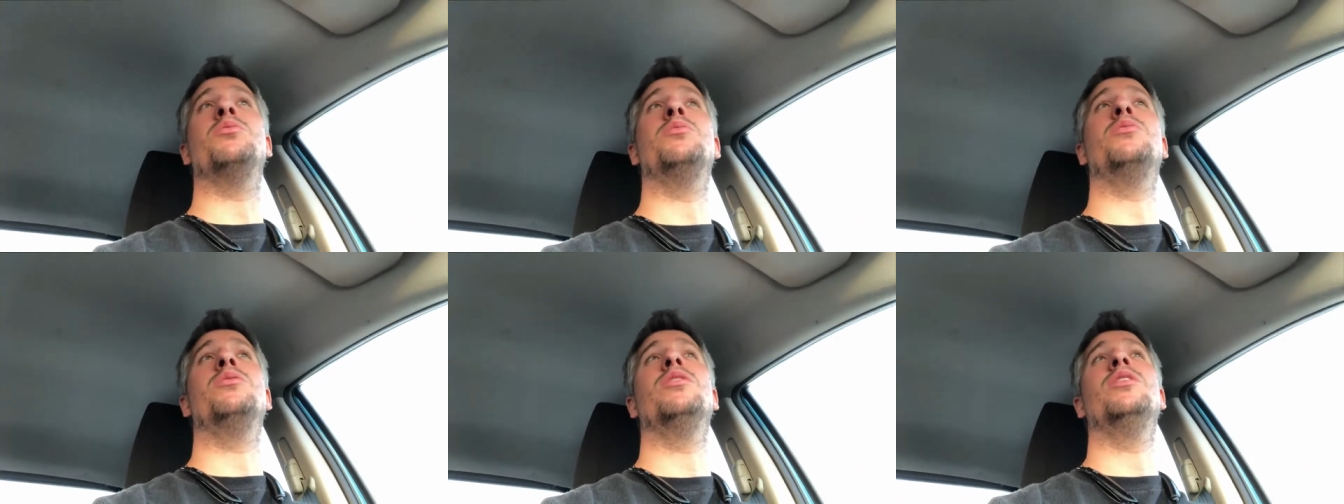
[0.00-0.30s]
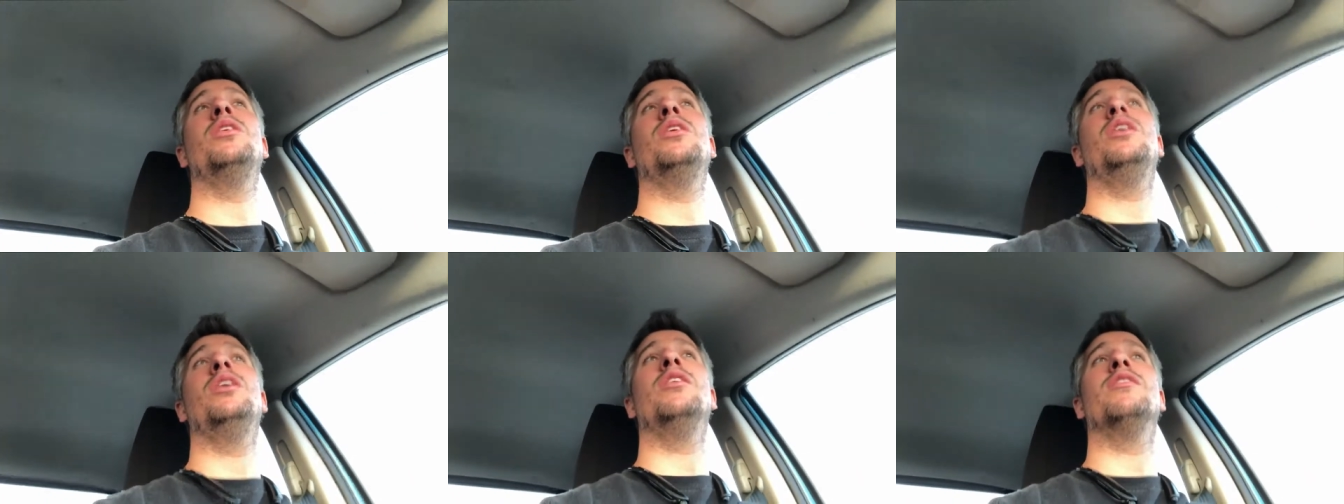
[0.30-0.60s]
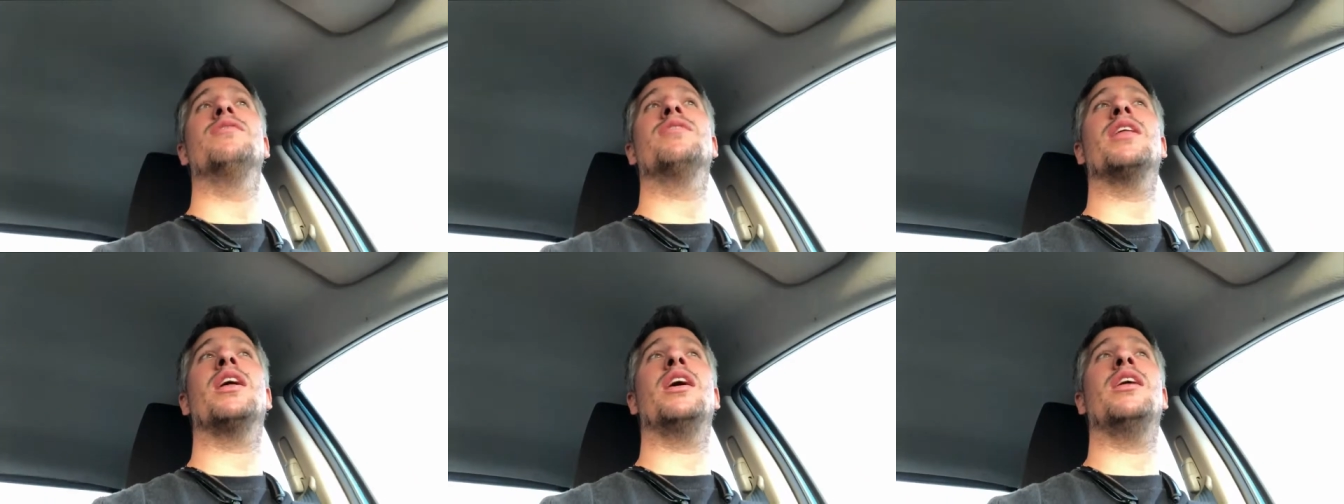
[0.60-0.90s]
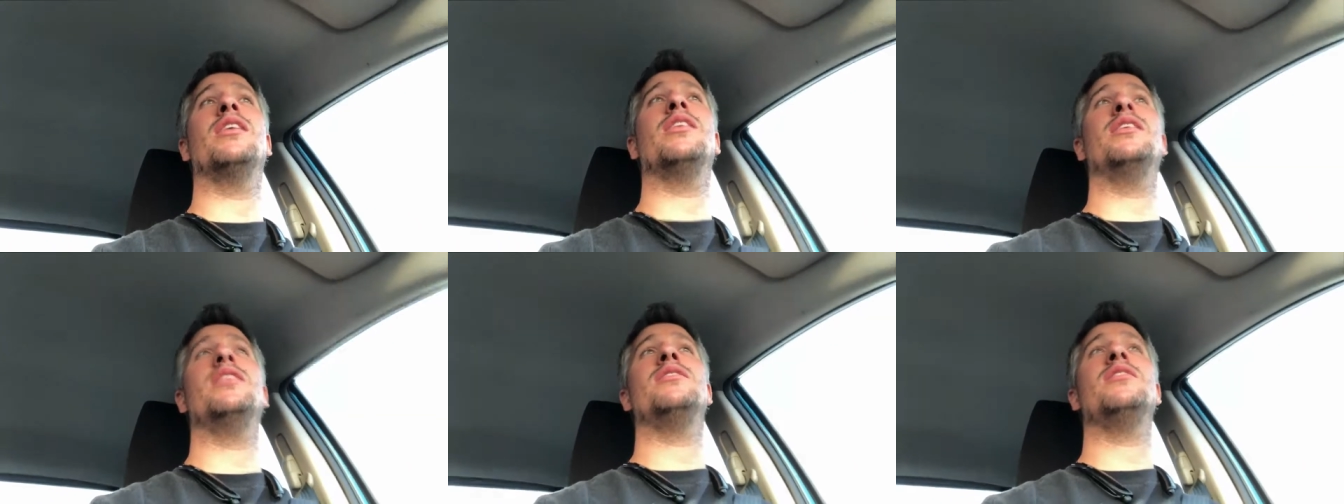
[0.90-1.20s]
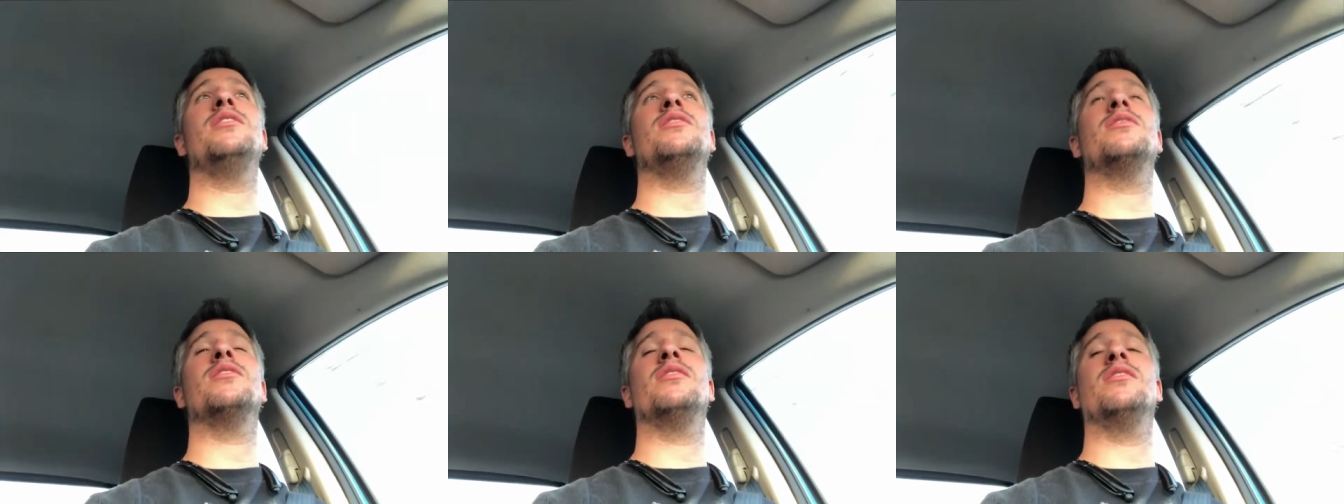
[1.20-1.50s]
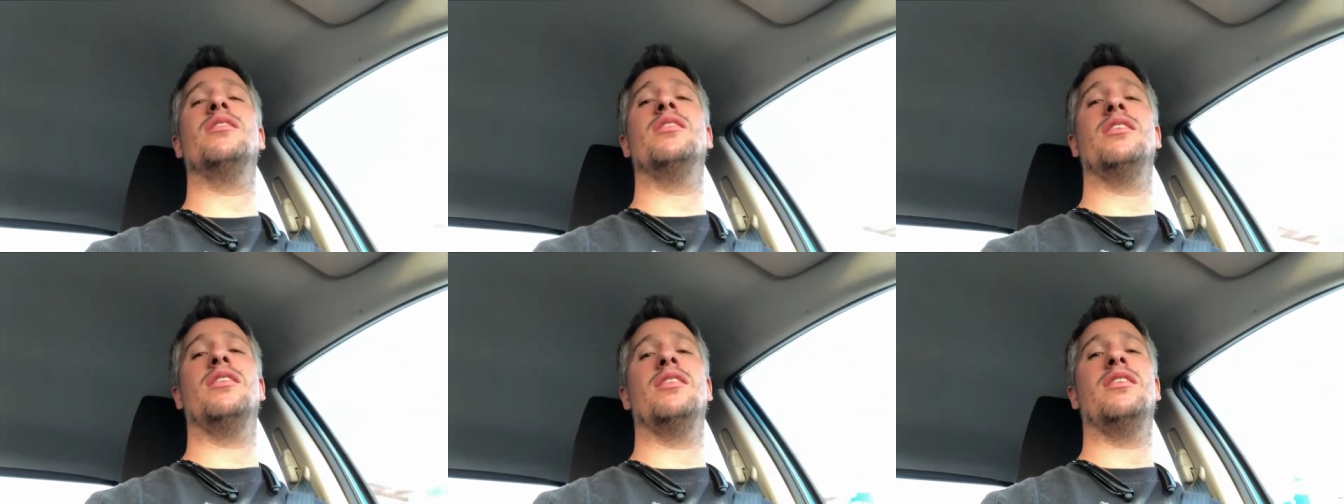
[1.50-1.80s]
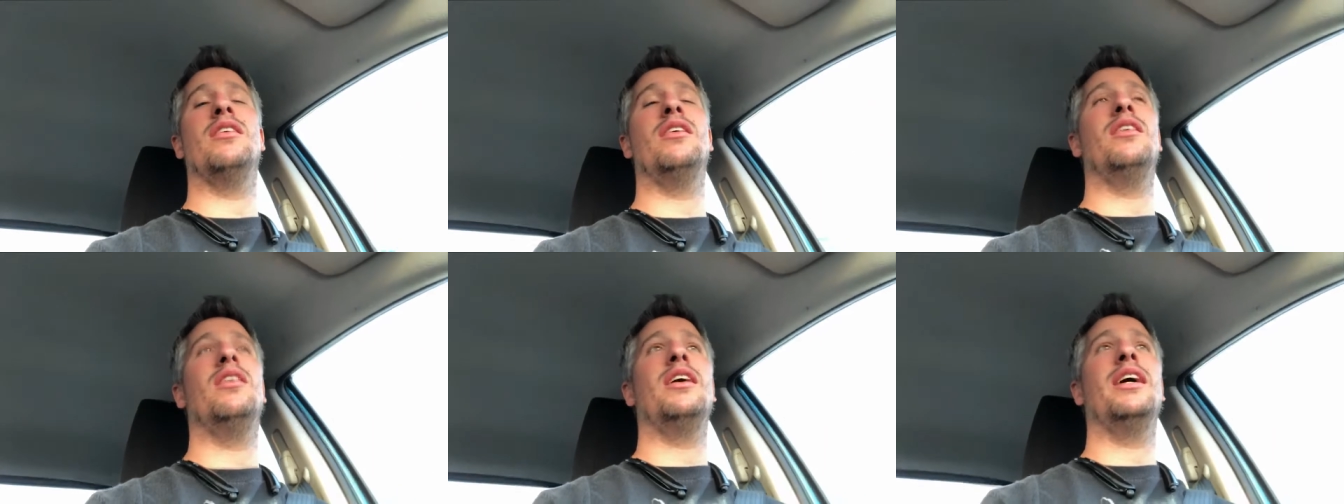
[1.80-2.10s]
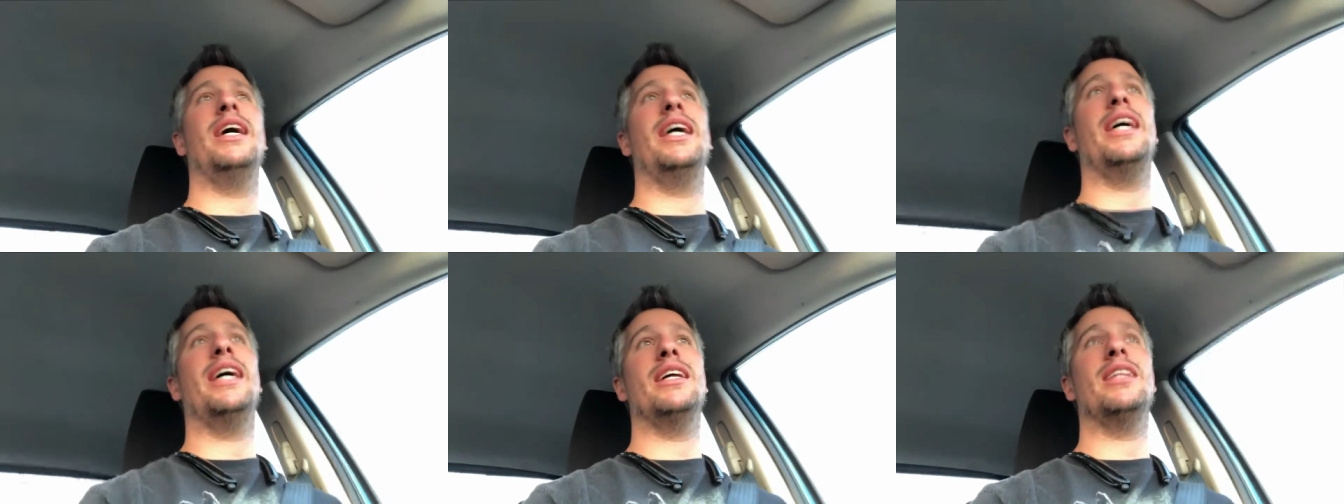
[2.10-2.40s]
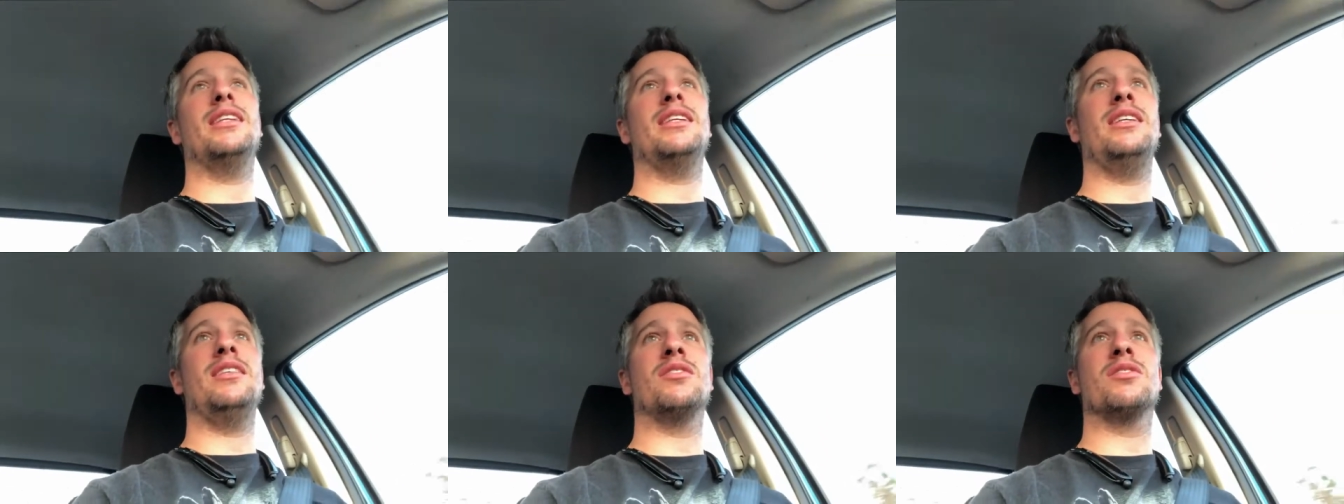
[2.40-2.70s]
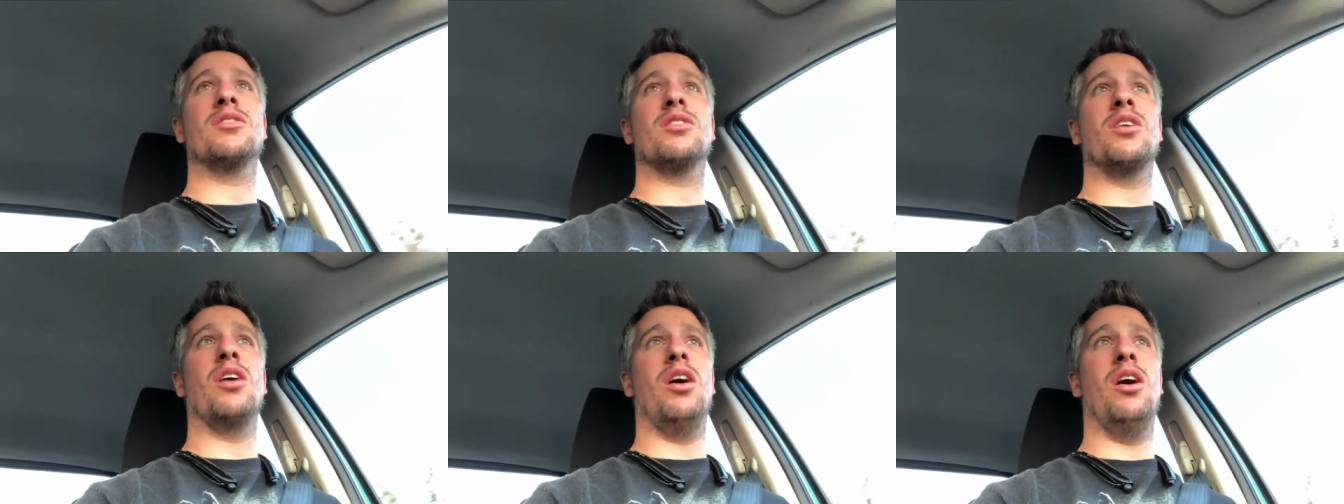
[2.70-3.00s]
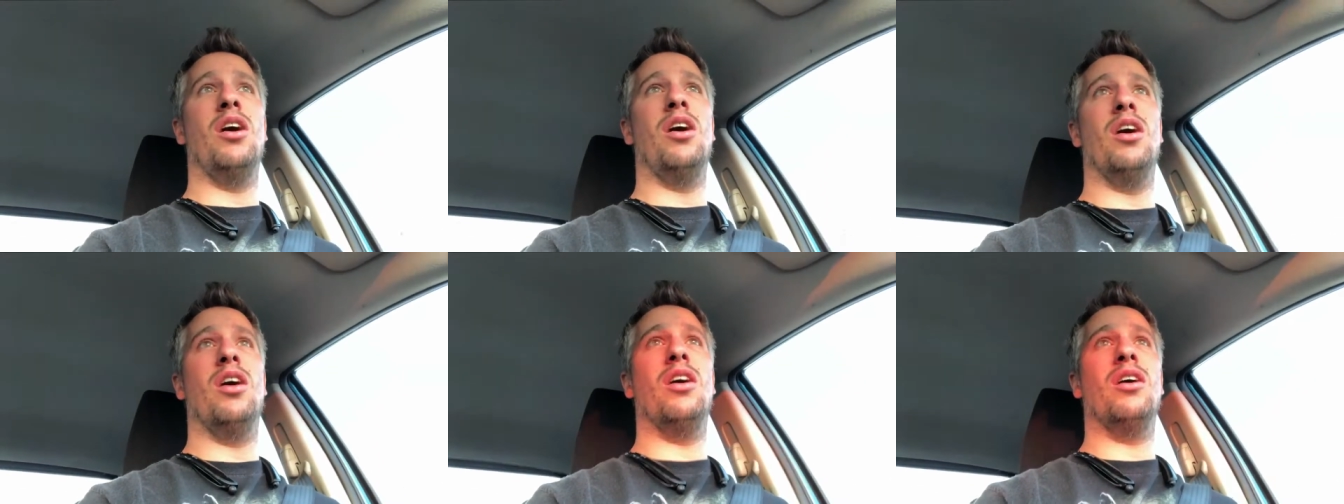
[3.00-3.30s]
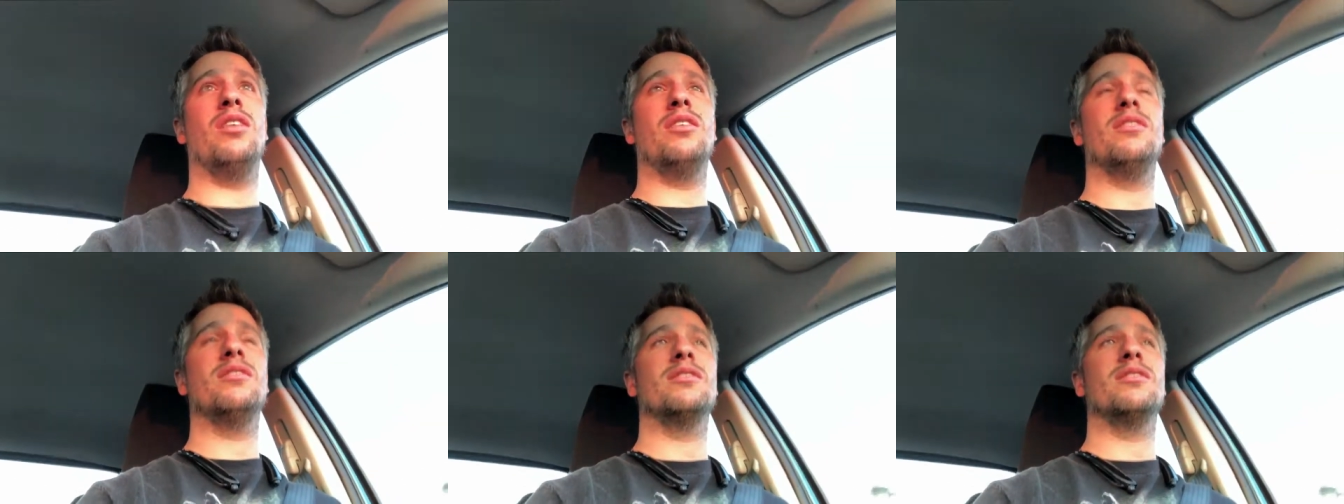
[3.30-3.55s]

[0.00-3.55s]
for the holiday season, at least call.